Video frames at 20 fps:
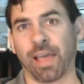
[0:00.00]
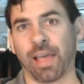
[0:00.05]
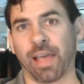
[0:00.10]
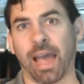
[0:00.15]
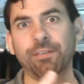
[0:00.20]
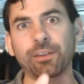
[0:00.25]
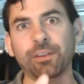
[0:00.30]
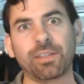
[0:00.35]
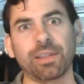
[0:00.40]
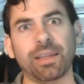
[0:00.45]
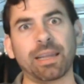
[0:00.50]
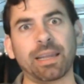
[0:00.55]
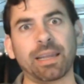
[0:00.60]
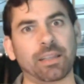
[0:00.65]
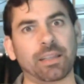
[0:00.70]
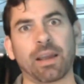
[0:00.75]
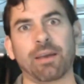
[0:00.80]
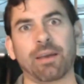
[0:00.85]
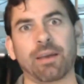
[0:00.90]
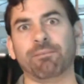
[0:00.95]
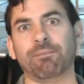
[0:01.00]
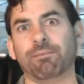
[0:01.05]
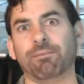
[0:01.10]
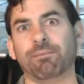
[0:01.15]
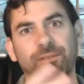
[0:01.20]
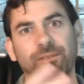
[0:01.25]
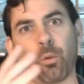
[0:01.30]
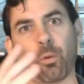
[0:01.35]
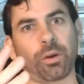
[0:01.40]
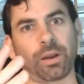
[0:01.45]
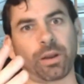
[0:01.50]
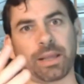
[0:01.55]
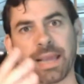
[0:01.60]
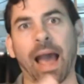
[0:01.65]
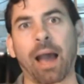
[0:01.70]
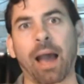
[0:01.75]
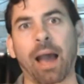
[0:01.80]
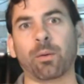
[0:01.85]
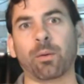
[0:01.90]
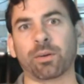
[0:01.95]
If you think you have 40
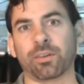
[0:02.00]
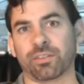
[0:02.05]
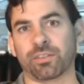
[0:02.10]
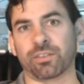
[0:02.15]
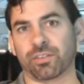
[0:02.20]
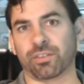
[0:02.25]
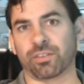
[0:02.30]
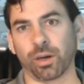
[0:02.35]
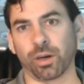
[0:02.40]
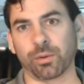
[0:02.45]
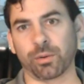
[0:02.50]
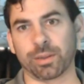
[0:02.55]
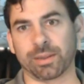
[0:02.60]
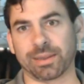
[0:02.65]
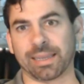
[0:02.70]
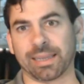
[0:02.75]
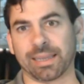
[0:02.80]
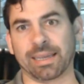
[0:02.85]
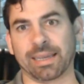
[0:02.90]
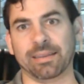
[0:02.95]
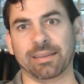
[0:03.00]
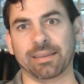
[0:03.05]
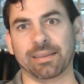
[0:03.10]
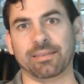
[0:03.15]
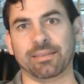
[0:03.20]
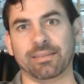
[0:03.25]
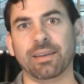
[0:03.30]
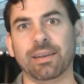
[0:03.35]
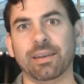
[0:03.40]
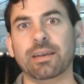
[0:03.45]
hours to work with the kids,